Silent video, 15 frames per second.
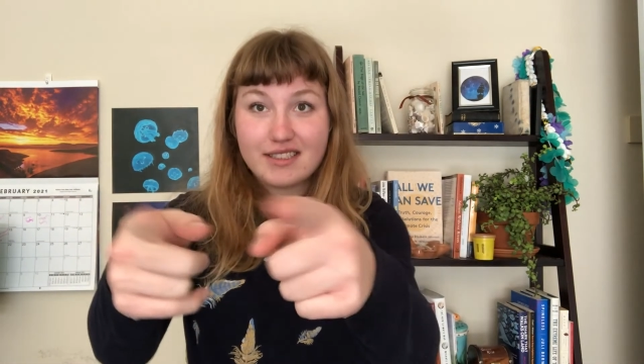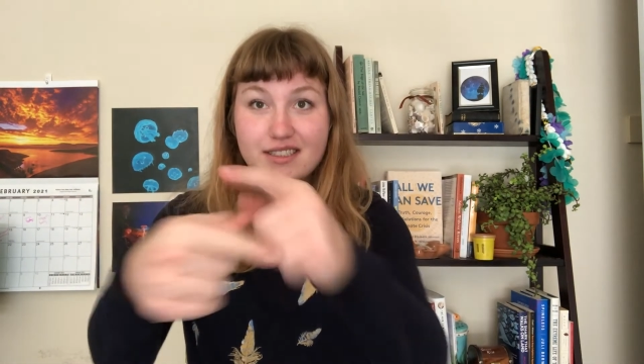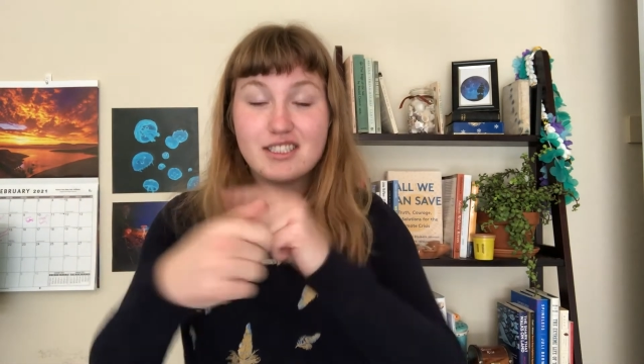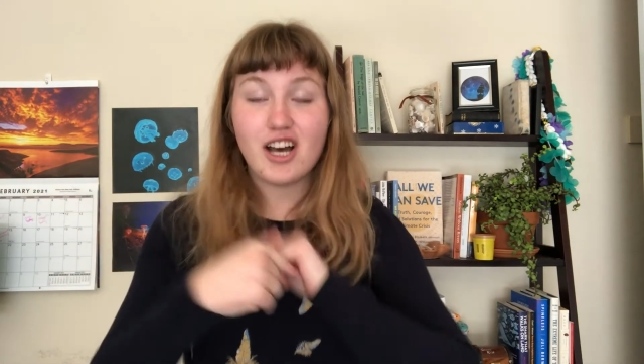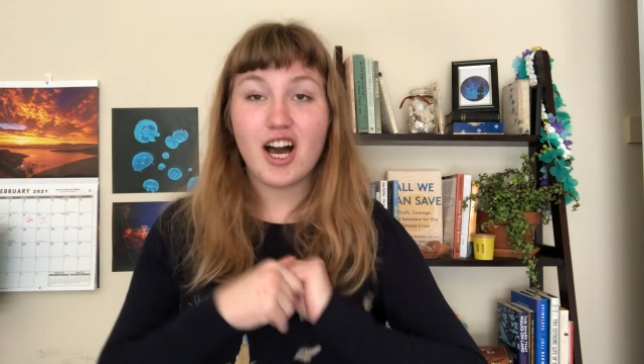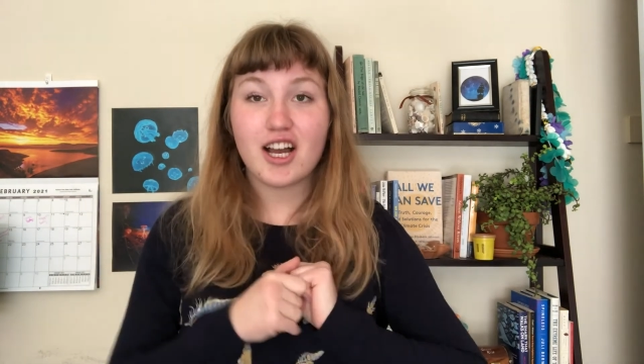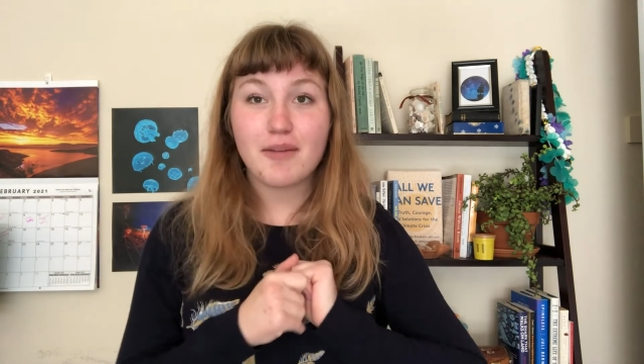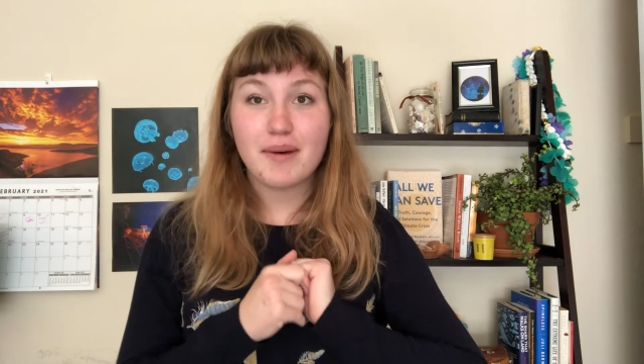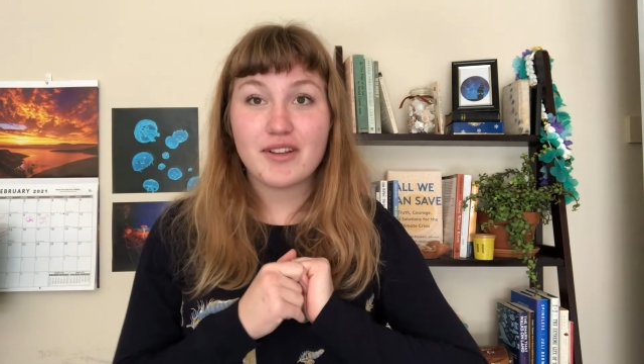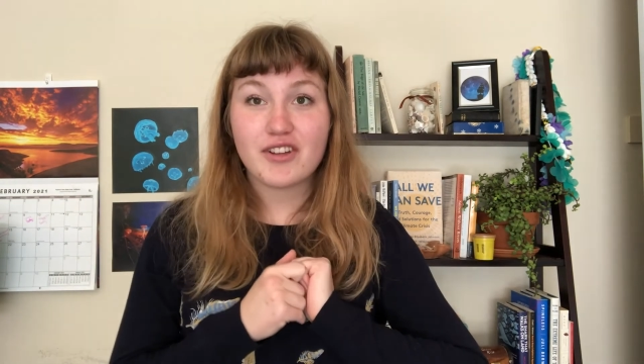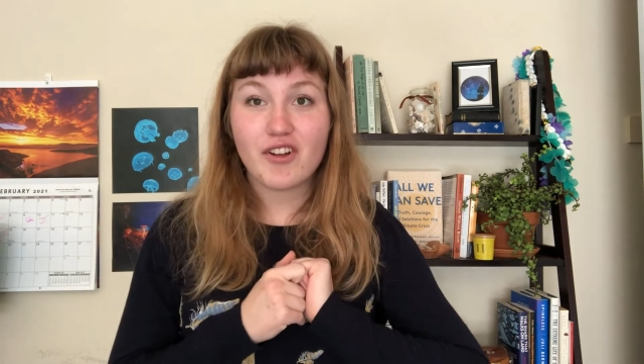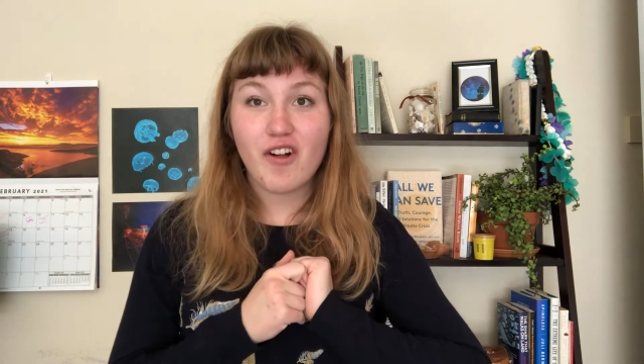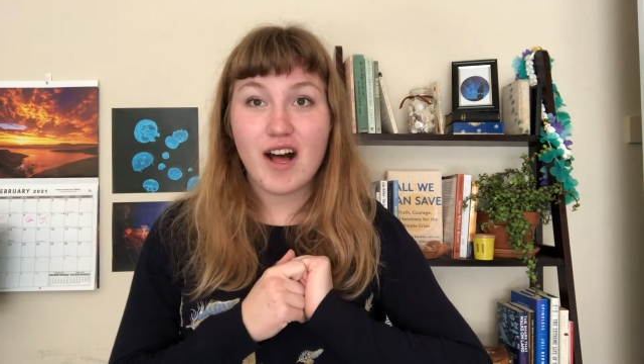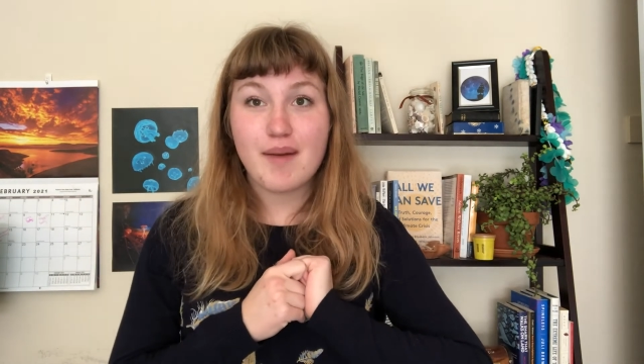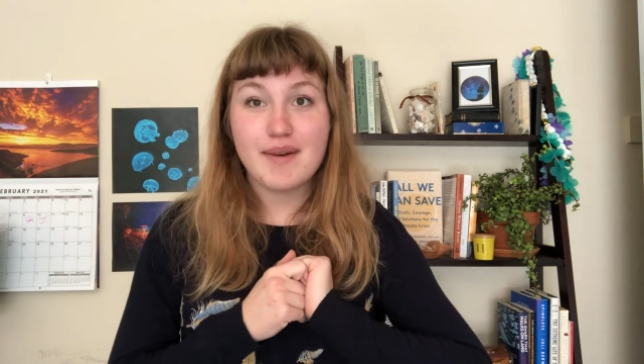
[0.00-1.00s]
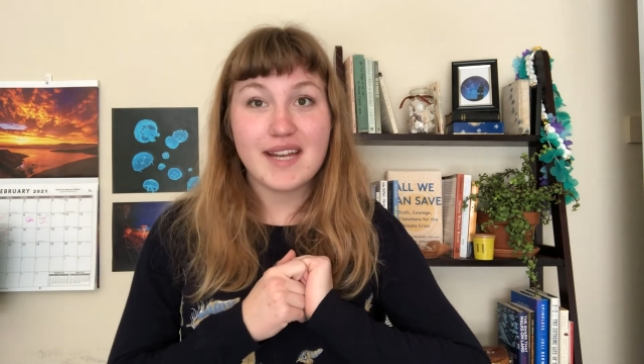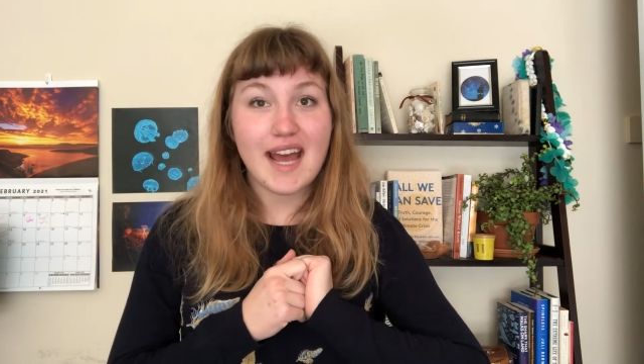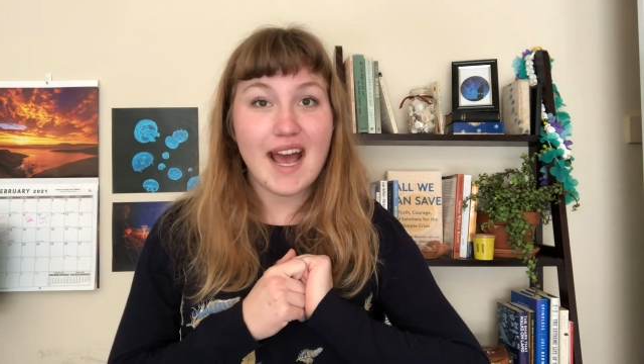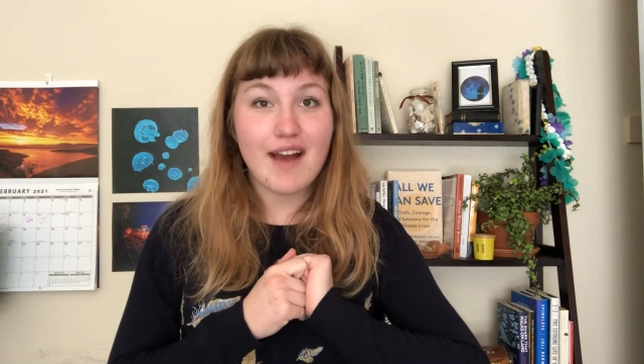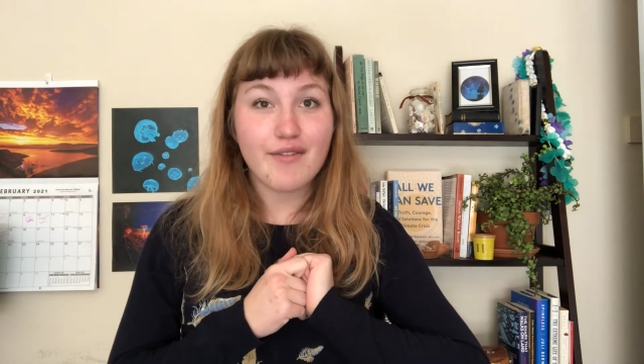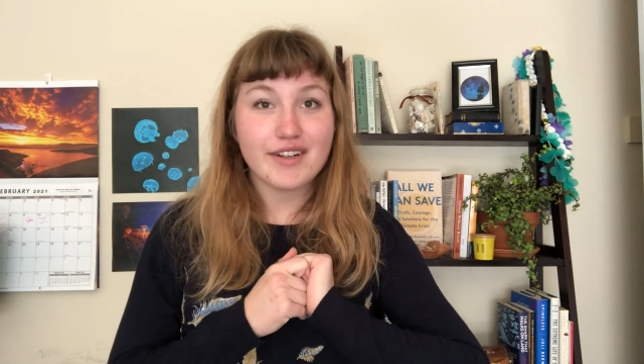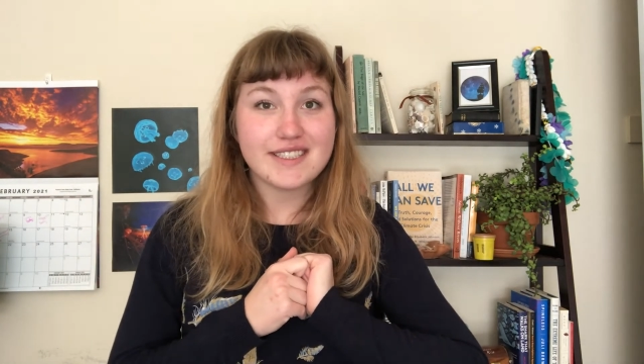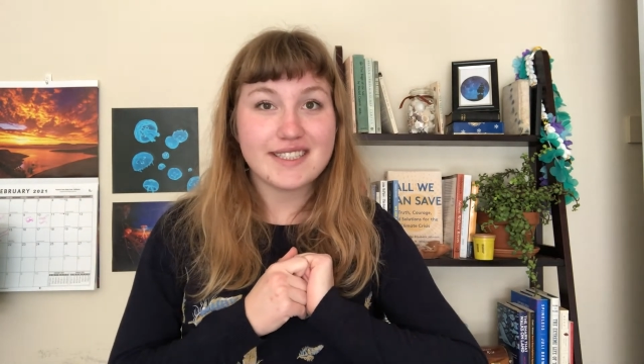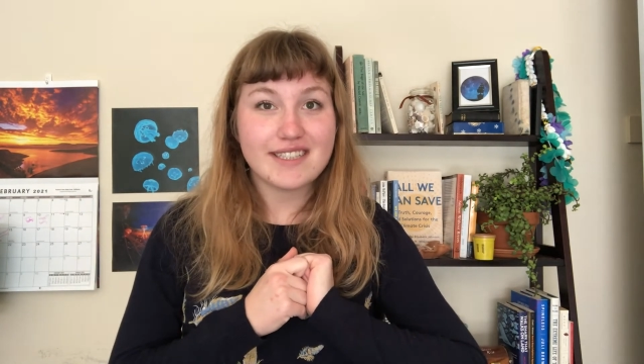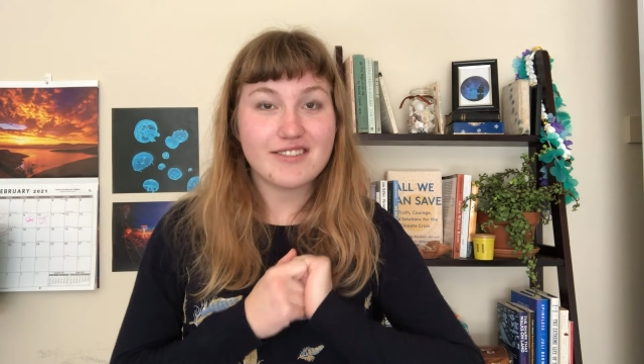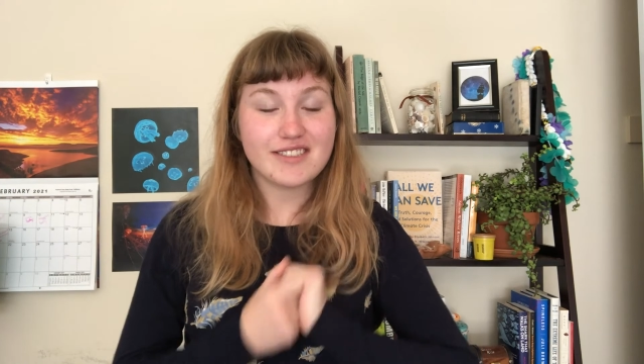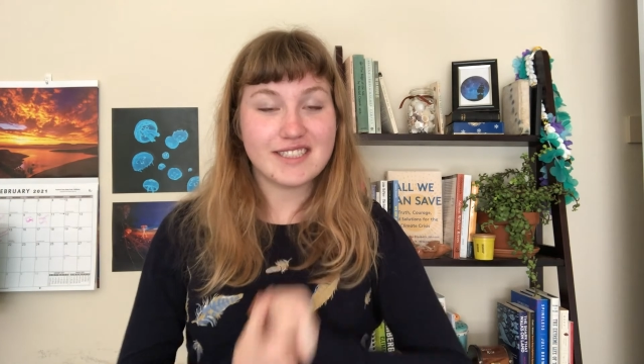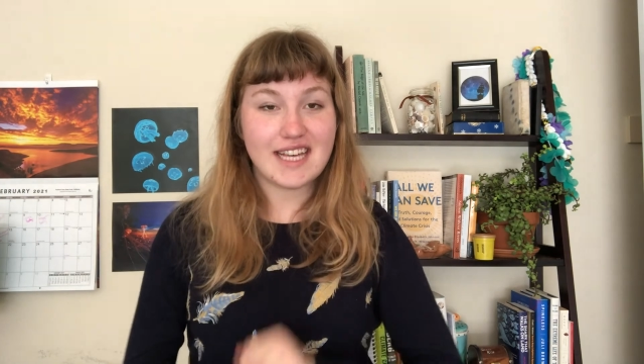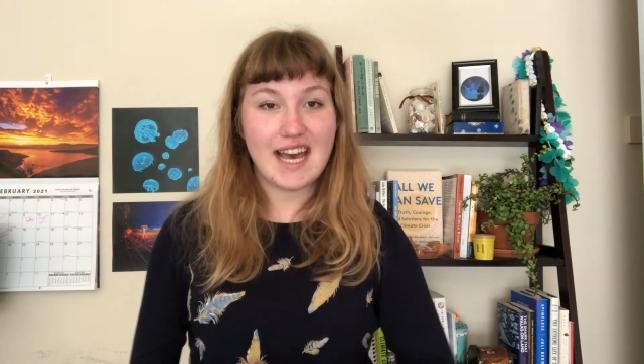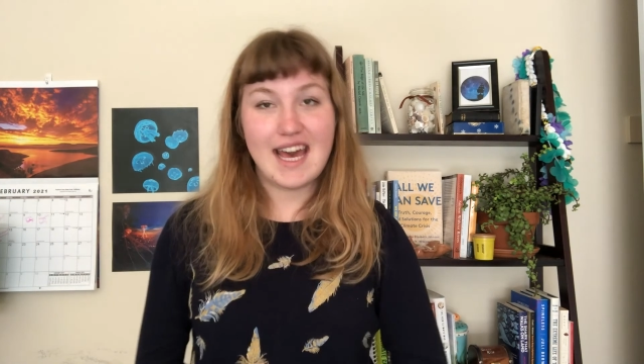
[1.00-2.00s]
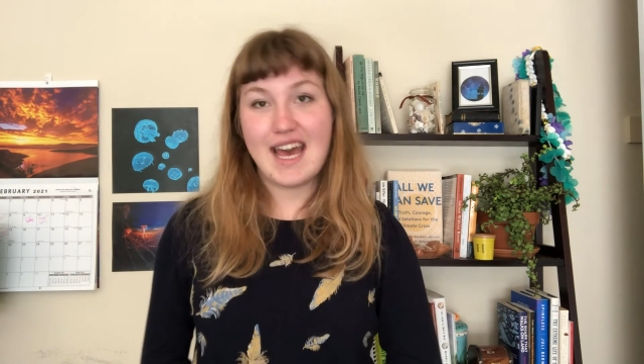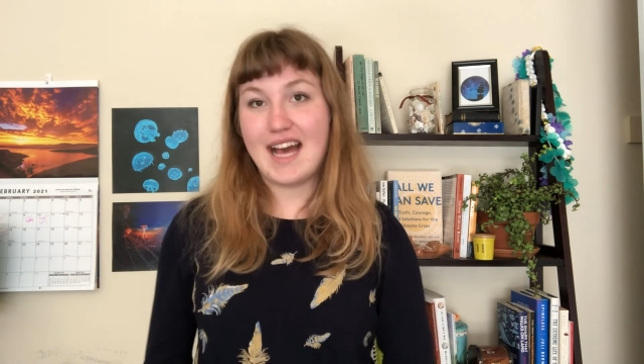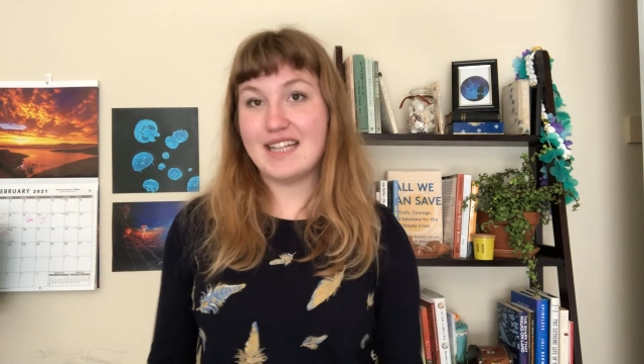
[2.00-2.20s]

talk about the climate every single day